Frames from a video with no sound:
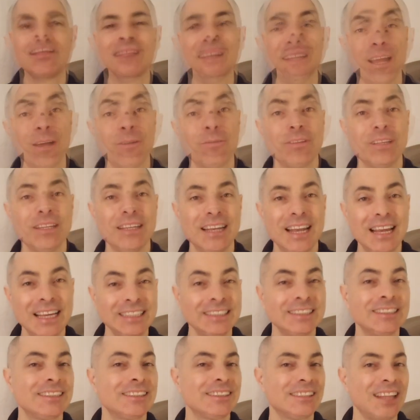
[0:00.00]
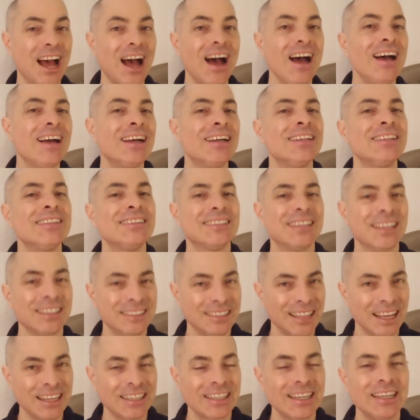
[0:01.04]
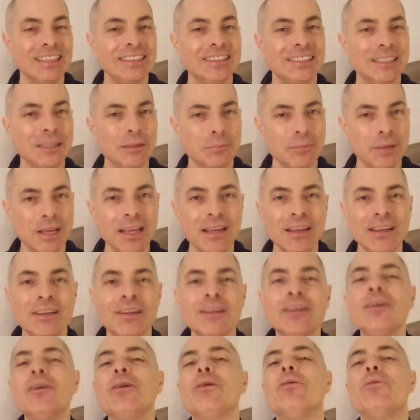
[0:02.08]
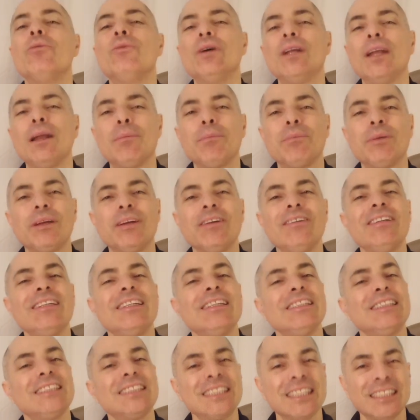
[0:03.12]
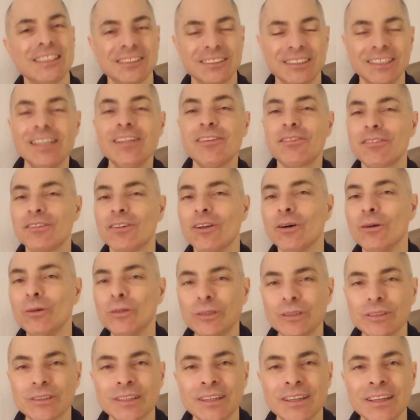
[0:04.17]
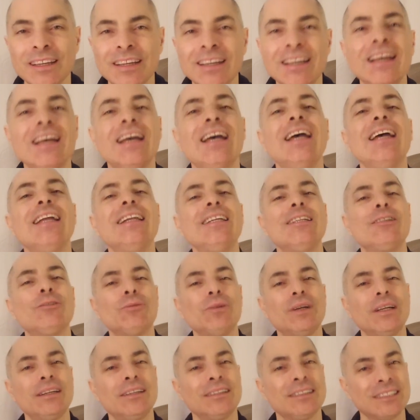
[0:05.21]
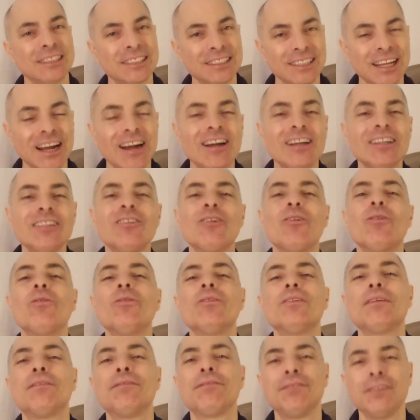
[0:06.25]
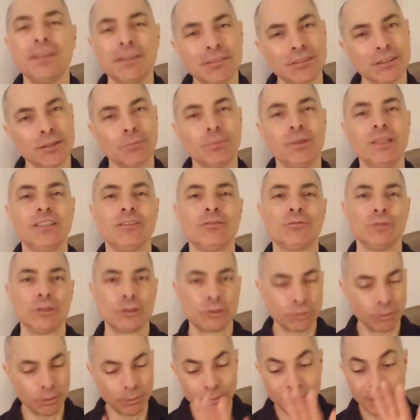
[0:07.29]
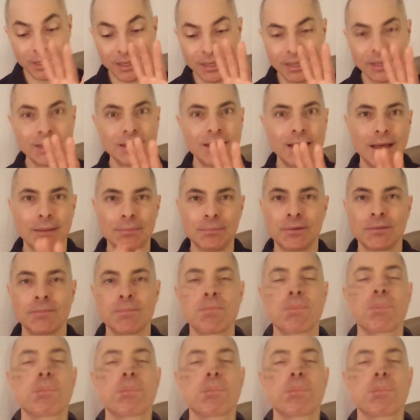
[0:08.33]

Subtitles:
Now the next taka dimi will appear in 16th notes and it will start on the 5th beat, which will be a clap.